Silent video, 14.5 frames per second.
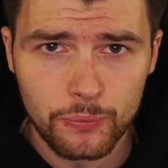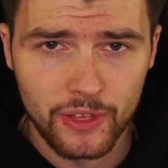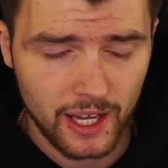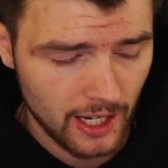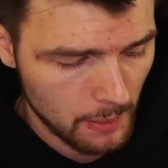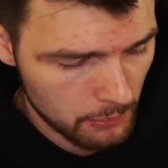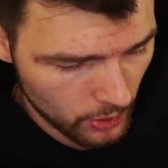
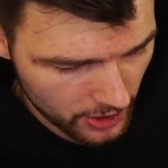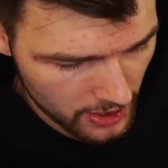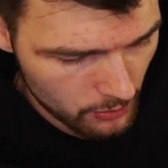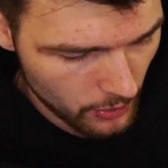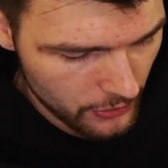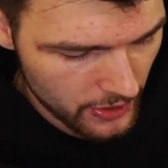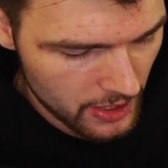that I put in
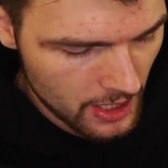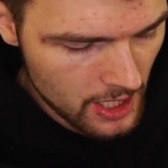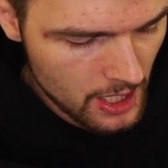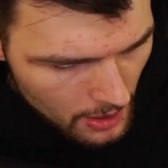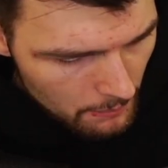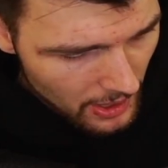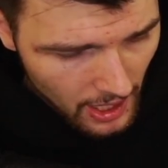with it.
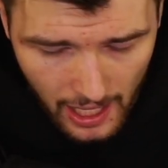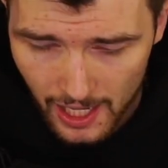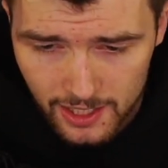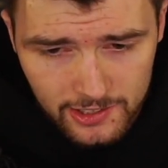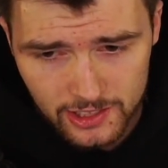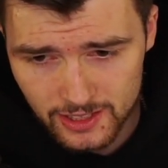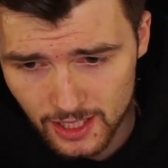But
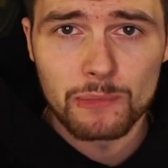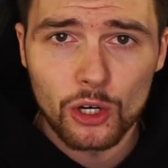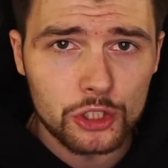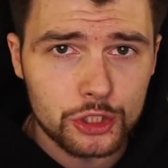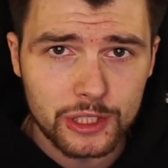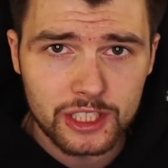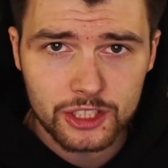honestly, milk
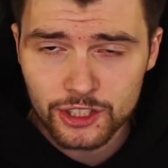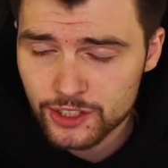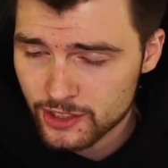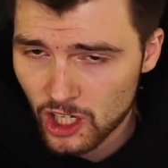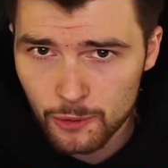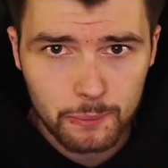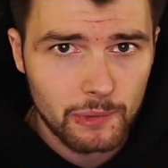drinkers,
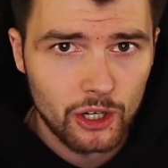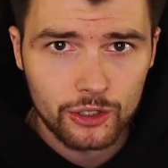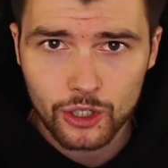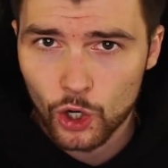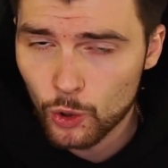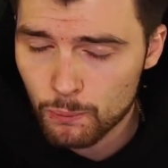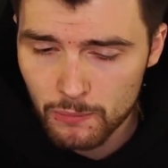almond milk,
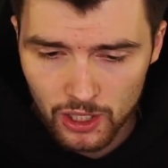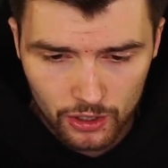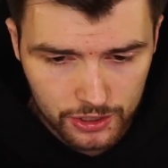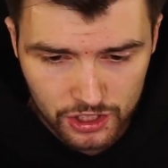oat milk,